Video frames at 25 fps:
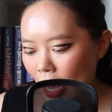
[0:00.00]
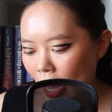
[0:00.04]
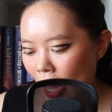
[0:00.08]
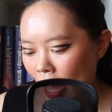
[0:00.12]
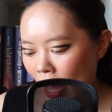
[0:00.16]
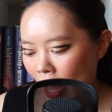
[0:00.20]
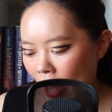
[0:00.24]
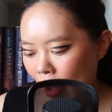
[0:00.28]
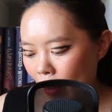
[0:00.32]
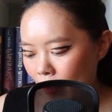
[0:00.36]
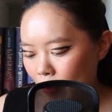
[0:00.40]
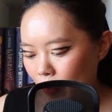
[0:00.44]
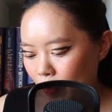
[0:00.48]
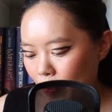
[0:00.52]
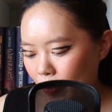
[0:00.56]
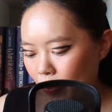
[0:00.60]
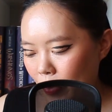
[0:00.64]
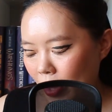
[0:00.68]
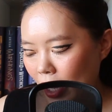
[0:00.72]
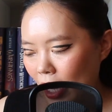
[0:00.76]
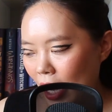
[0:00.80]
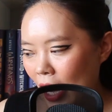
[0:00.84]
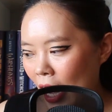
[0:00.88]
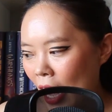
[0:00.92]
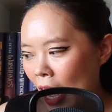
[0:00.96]

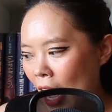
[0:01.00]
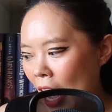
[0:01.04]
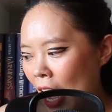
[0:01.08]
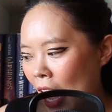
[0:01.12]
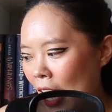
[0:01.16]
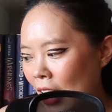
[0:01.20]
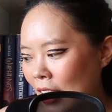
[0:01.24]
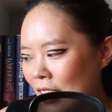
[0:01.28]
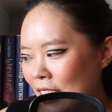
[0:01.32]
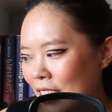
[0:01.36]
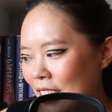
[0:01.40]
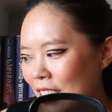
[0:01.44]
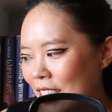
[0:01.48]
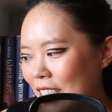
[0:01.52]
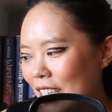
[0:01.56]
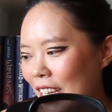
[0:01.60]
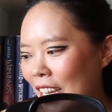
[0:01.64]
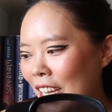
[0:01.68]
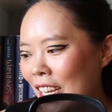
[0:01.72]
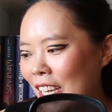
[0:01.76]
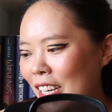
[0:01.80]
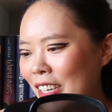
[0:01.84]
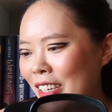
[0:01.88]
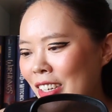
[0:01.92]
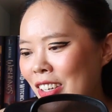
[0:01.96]
And
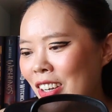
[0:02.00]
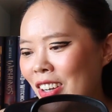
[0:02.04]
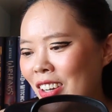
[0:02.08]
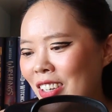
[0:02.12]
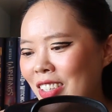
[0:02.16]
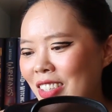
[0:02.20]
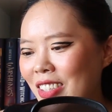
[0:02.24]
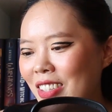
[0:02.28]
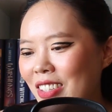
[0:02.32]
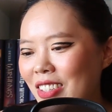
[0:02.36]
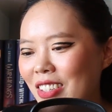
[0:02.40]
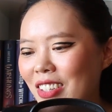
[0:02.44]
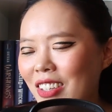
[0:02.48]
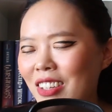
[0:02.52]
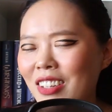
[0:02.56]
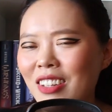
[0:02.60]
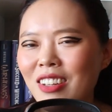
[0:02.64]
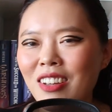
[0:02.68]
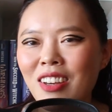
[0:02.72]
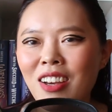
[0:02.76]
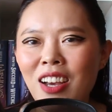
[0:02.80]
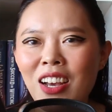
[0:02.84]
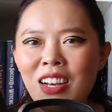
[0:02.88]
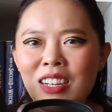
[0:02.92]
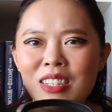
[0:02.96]
it just
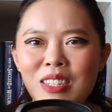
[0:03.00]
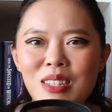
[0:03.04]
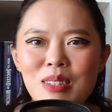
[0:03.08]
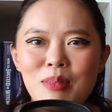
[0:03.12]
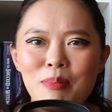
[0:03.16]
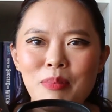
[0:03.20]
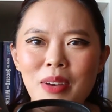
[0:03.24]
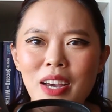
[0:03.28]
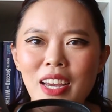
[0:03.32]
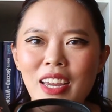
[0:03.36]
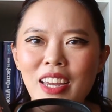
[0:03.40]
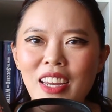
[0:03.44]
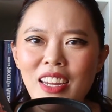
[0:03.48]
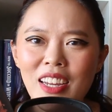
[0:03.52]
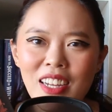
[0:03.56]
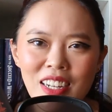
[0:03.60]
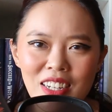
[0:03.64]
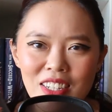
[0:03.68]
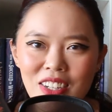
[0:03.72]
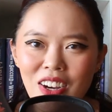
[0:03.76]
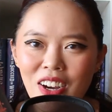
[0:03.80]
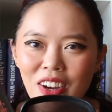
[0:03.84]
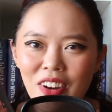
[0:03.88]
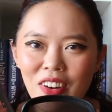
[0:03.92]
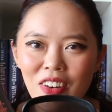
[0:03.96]
has my
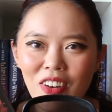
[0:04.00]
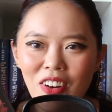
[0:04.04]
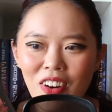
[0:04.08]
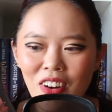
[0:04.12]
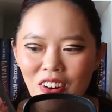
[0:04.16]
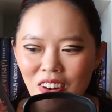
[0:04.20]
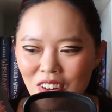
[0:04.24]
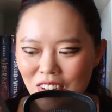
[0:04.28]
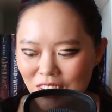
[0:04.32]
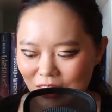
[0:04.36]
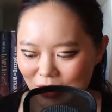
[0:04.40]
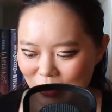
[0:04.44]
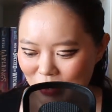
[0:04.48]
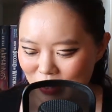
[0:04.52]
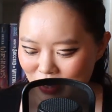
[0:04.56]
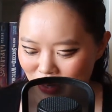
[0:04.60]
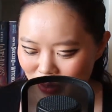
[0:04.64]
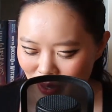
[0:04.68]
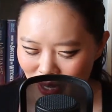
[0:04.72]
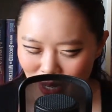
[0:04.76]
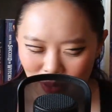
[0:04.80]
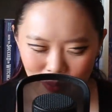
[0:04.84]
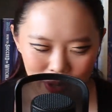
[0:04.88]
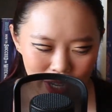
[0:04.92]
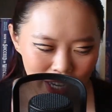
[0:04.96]
entire heart. So
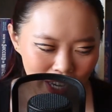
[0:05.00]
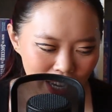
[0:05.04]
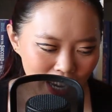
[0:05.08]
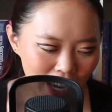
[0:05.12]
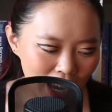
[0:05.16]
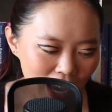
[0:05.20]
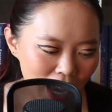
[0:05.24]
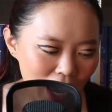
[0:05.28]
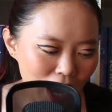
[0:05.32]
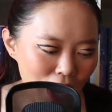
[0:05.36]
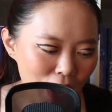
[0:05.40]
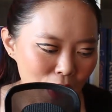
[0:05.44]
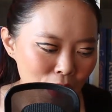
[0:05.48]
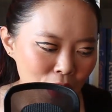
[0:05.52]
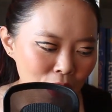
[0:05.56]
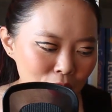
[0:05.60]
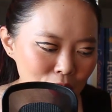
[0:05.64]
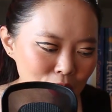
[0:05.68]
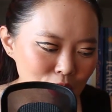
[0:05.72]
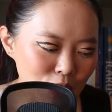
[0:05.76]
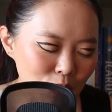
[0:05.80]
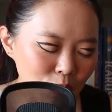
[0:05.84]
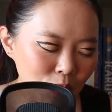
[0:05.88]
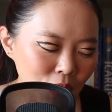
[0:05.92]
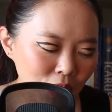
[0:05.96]
anyway,
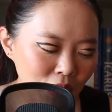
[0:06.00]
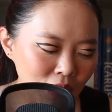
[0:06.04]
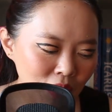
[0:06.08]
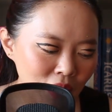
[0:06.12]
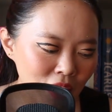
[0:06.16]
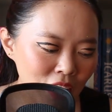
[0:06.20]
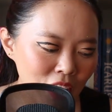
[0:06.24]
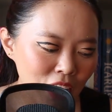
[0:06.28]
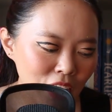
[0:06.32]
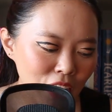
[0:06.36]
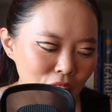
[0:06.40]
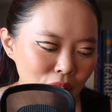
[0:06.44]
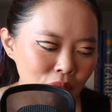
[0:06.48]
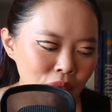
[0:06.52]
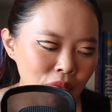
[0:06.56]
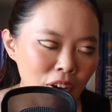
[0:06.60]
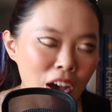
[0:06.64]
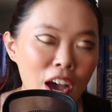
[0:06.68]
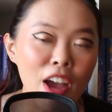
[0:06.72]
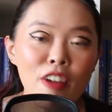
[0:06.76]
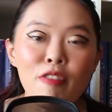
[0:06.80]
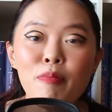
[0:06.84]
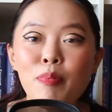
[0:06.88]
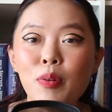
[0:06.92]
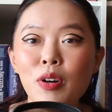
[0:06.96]
those were the
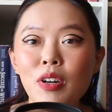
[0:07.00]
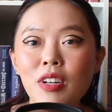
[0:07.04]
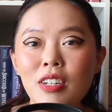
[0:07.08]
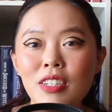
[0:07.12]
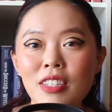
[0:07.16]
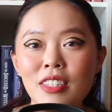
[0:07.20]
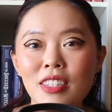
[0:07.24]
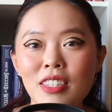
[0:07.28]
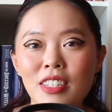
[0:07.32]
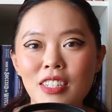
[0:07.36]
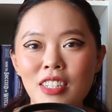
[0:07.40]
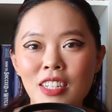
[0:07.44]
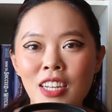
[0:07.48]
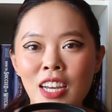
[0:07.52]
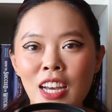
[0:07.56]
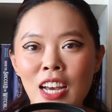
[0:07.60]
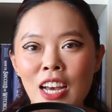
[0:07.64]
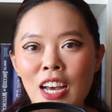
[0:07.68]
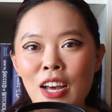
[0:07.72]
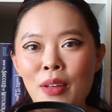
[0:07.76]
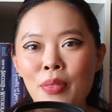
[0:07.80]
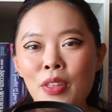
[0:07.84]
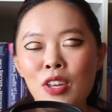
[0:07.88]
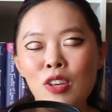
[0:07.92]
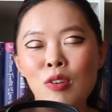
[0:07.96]
5 books
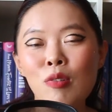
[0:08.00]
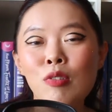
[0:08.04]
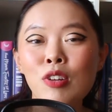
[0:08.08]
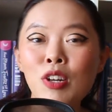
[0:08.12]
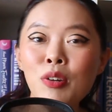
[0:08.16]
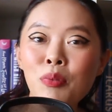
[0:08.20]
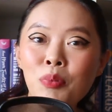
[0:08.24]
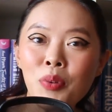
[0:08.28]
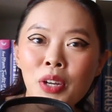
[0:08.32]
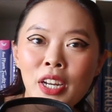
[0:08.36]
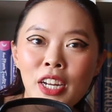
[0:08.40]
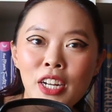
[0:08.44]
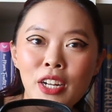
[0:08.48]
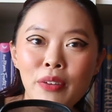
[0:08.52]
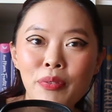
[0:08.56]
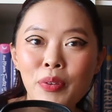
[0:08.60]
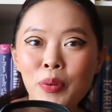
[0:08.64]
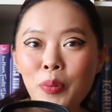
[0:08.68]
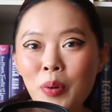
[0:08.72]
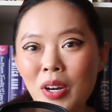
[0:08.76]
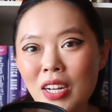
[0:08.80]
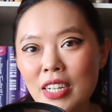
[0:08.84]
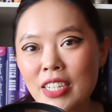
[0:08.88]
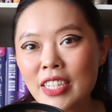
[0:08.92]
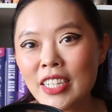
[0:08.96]
that you should read if you
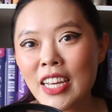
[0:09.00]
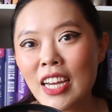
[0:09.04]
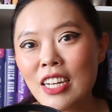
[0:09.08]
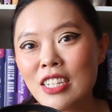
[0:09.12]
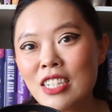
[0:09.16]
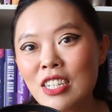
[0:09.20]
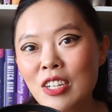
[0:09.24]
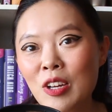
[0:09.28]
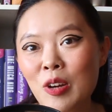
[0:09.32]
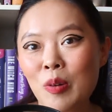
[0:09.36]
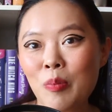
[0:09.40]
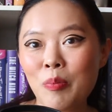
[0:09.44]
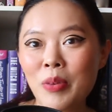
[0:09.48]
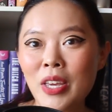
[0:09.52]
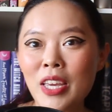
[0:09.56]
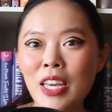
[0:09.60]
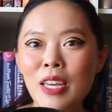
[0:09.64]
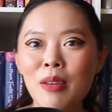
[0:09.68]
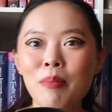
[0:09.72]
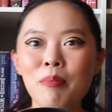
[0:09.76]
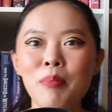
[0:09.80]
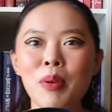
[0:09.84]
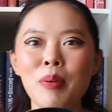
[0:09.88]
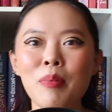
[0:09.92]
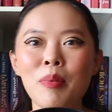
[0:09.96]
want to get to know
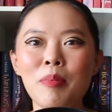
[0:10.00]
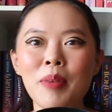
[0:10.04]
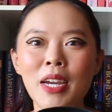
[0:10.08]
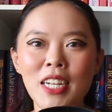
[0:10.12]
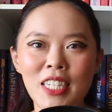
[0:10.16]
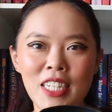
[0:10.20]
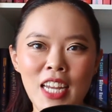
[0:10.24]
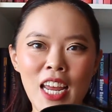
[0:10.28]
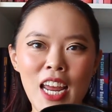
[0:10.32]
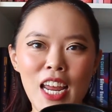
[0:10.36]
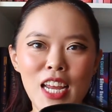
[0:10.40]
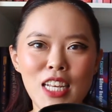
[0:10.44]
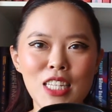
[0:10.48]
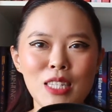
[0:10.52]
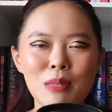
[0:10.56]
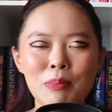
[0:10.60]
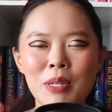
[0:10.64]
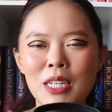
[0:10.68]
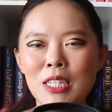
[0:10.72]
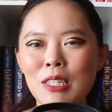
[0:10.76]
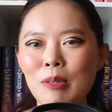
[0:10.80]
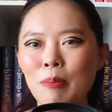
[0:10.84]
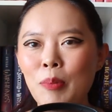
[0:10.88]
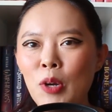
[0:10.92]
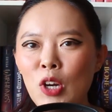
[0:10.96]
me, maybe my taste, me
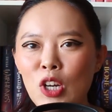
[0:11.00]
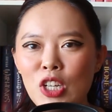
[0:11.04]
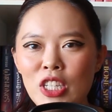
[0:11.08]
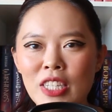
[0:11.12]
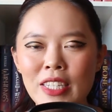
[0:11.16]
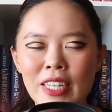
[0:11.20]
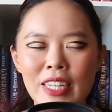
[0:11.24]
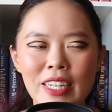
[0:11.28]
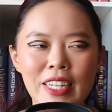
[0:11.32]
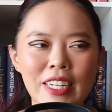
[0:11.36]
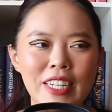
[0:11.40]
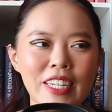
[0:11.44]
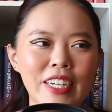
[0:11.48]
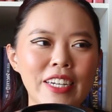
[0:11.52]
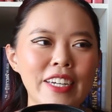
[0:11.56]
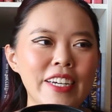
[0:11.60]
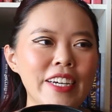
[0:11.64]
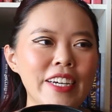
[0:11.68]
as a person.